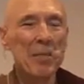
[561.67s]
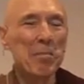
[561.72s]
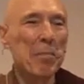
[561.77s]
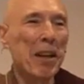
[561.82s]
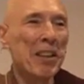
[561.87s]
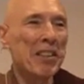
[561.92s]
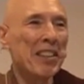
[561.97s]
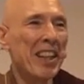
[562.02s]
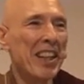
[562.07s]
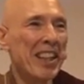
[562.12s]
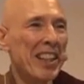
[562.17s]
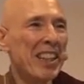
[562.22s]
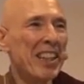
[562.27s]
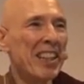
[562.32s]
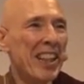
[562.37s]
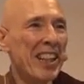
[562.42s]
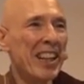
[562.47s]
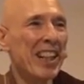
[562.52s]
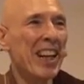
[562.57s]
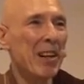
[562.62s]
"Bhante,
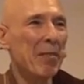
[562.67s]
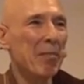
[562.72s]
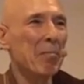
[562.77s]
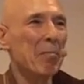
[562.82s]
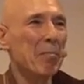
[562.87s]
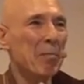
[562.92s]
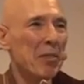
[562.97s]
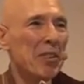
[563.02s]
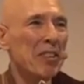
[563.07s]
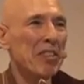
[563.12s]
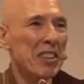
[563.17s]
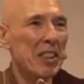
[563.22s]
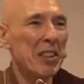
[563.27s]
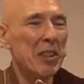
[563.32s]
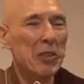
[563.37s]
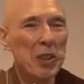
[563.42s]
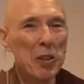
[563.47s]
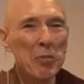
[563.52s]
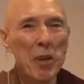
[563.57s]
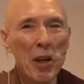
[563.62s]
can I come to see
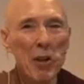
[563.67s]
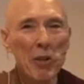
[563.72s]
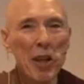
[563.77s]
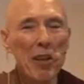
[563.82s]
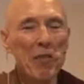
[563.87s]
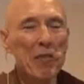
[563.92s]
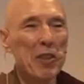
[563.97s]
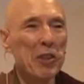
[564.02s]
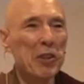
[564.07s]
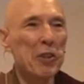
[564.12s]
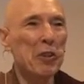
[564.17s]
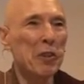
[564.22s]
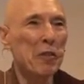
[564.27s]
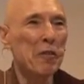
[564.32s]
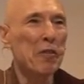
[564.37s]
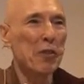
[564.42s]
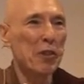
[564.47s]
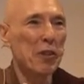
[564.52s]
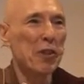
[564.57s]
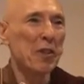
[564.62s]
you tomorrow afternoon
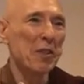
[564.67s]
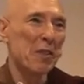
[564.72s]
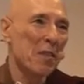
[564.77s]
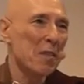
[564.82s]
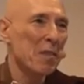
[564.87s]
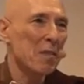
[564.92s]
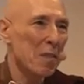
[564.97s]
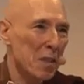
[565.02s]
for